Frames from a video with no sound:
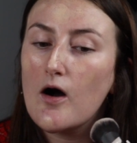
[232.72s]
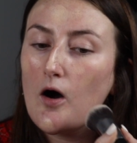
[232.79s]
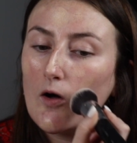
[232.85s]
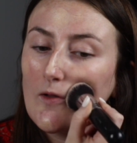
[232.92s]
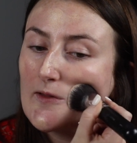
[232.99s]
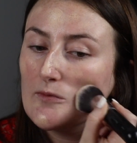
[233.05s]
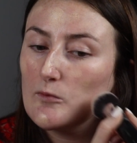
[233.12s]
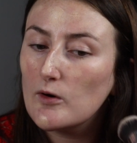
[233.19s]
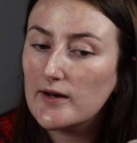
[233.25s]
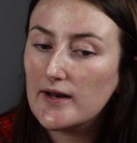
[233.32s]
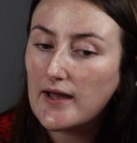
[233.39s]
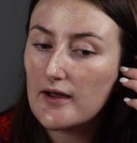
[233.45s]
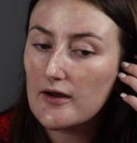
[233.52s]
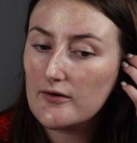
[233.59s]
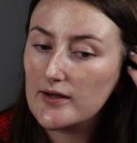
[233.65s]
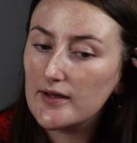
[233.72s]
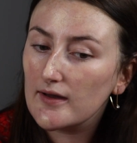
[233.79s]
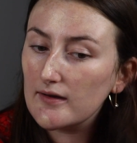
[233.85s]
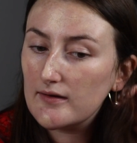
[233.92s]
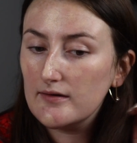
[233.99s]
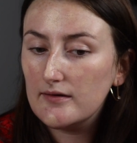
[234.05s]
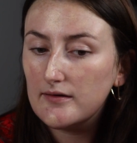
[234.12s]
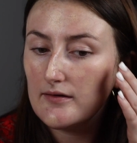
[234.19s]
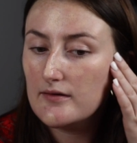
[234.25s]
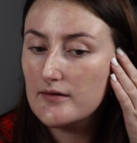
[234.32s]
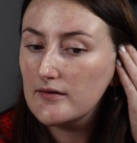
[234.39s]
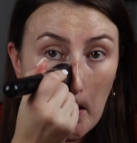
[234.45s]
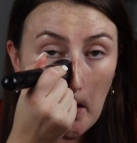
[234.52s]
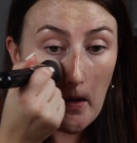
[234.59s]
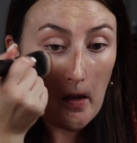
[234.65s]
all in one area.
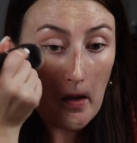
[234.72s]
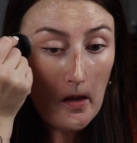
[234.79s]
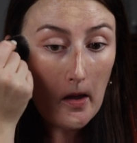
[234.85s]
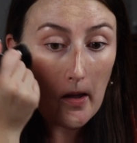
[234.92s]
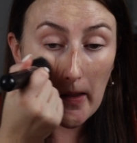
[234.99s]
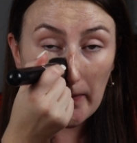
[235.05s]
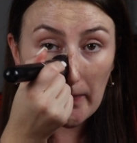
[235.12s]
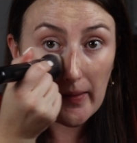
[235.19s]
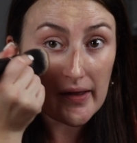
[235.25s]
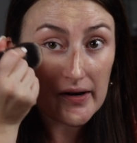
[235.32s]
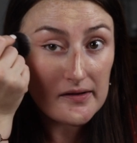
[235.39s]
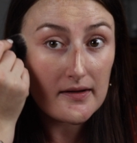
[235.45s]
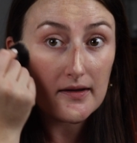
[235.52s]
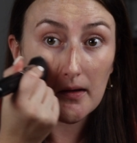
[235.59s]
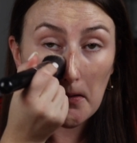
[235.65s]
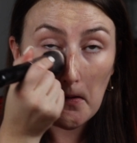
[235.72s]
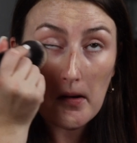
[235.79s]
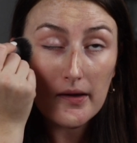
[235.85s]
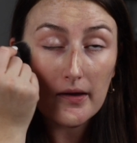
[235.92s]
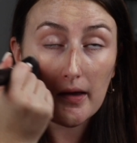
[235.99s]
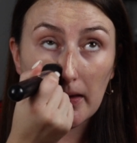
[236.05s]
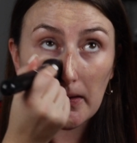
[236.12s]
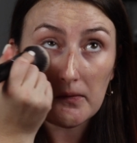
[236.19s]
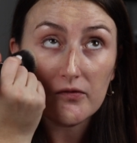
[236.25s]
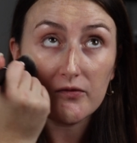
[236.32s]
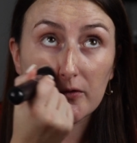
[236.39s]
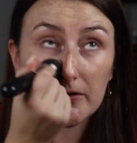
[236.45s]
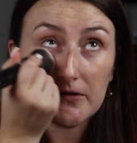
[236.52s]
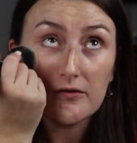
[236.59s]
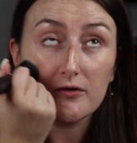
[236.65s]
And then in
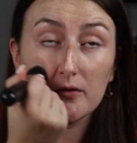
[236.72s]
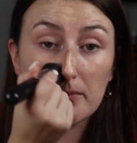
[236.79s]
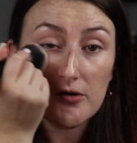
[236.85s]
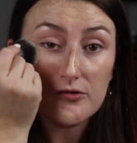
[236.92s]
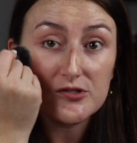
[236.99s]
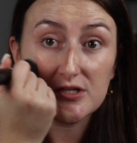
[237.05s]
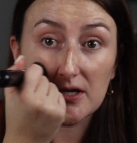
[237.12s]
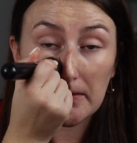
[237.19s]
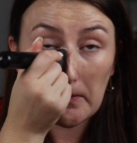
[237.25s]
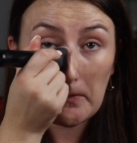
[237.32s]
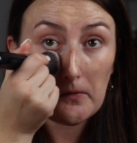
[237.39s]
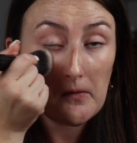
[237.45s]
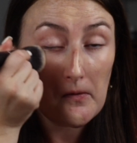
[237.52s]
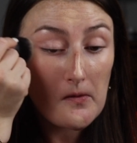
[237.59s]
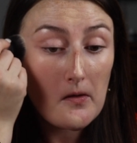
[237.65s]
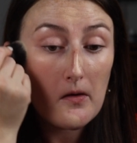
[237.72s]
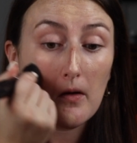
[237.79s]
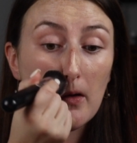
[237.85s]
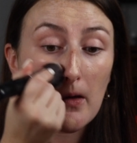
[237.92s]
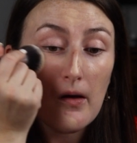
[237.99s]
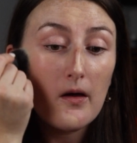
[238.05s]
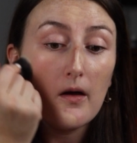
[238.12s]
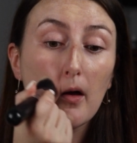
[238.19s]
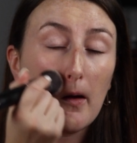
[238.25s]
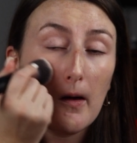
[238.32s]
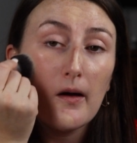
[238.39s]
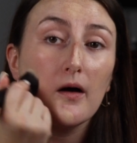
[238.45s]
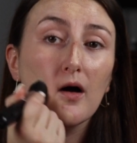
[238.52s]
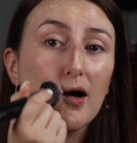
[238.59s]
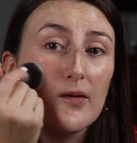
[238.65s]
circular motions,
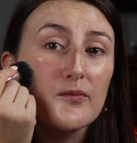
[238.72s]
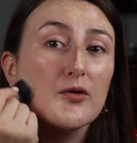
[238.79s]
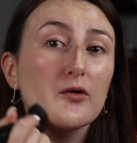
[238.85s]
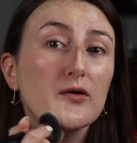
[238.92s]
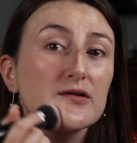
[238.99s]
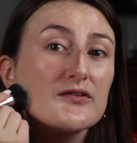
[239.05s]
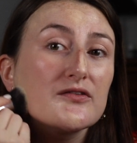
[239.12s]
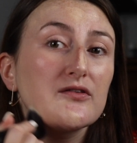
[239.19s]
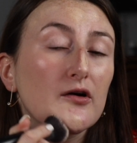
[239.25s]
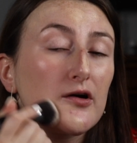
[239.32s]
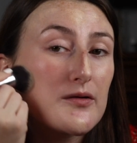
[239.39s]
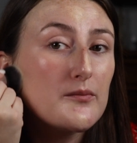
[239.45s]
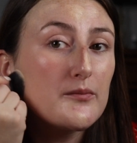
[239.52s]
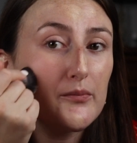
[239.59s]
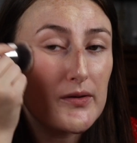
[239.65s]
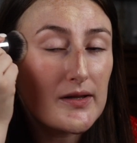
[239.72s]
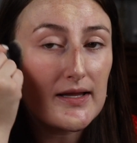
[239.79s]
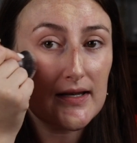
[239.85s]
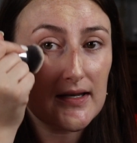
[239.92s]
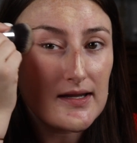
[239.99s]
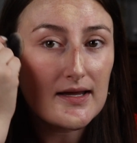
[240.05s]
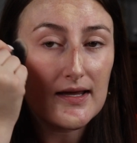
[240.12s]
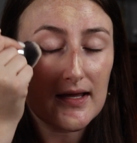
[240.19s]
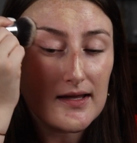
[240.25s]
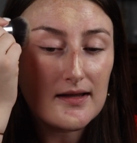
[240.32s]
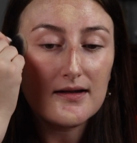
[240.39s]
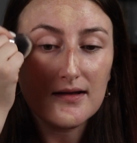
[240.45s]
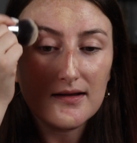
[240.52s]
I'm going to start blending it